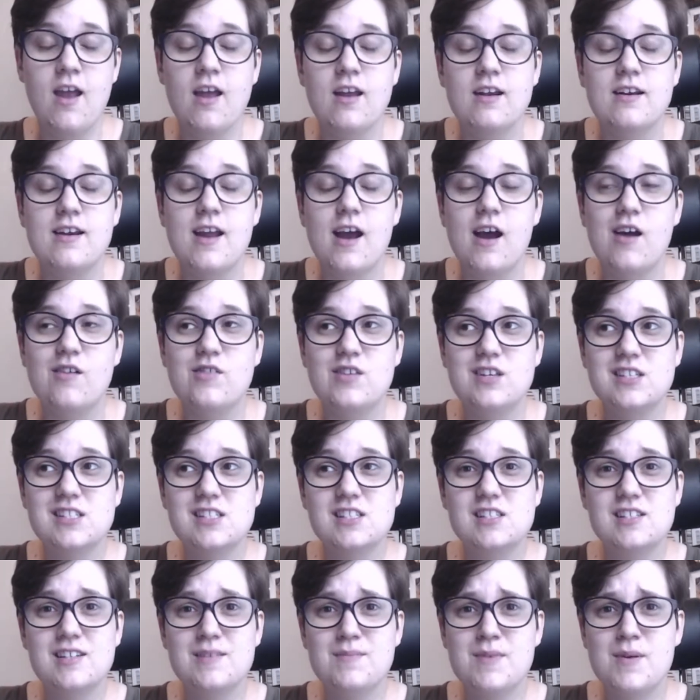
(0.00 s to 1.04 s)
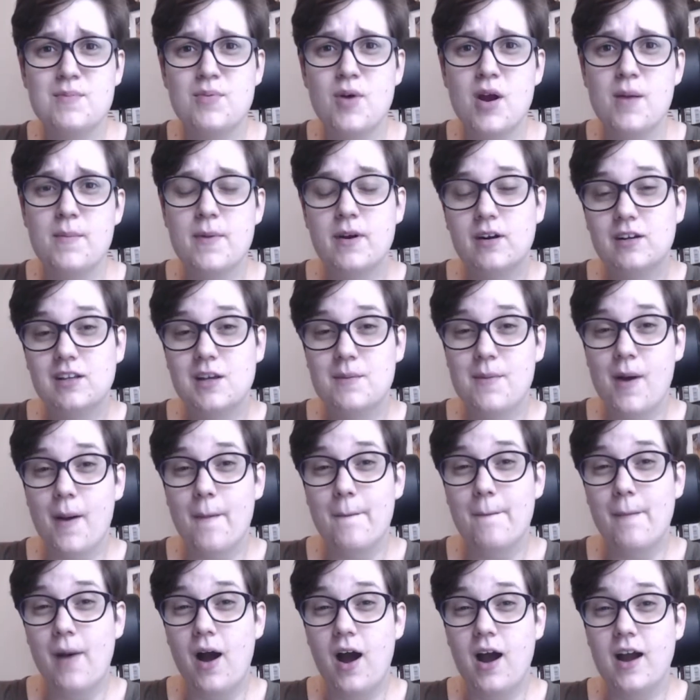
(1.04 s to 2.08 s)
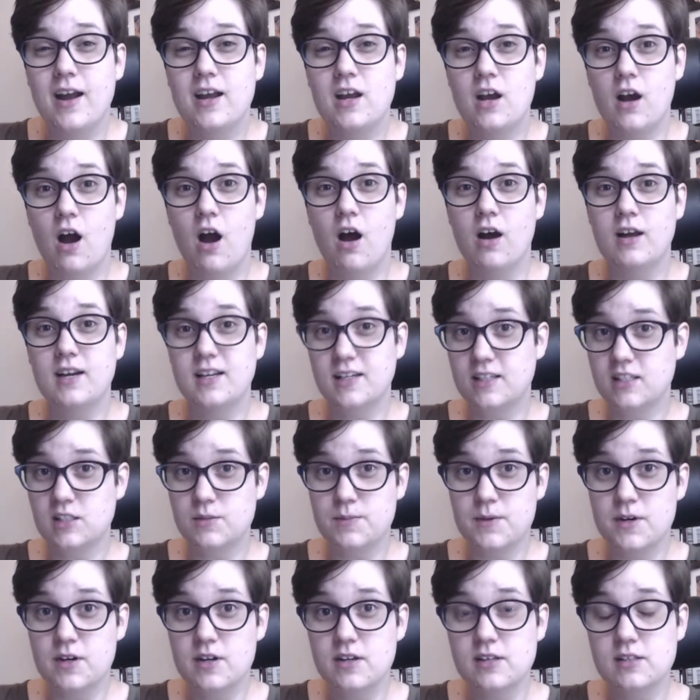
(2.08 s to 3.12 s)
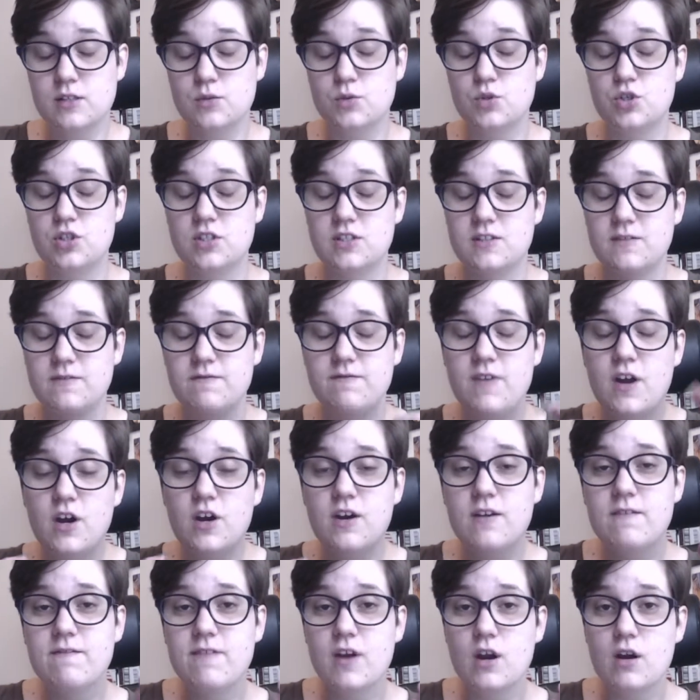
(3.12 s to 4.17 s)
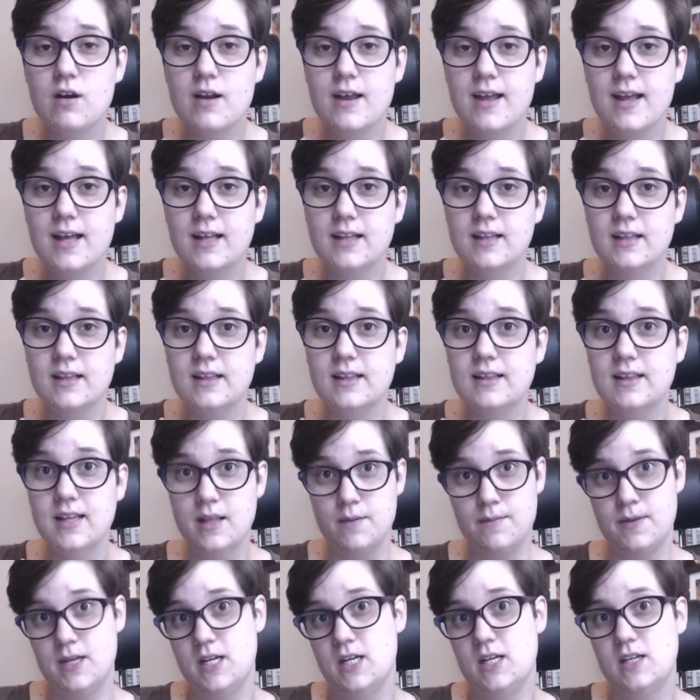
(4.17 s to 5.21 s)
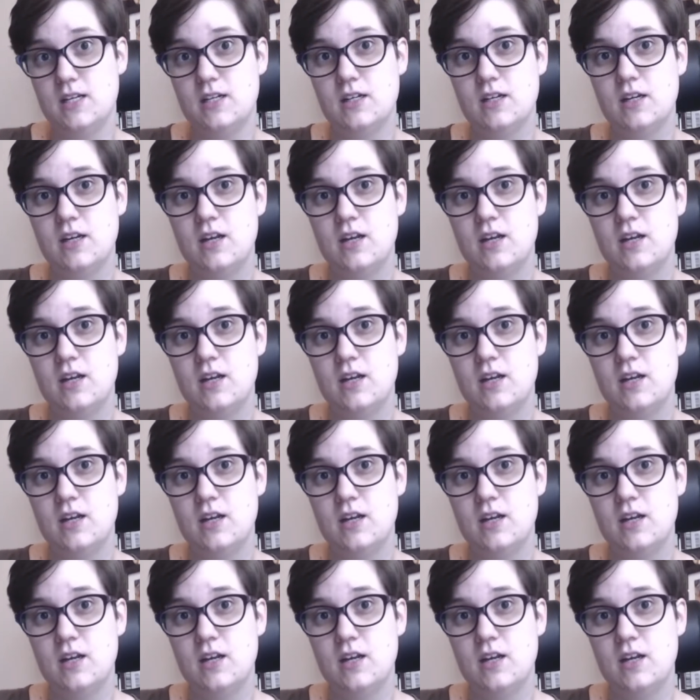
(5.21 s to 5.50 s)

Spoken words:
Now, this is going to be primarily about my con experience, which is very, very limited.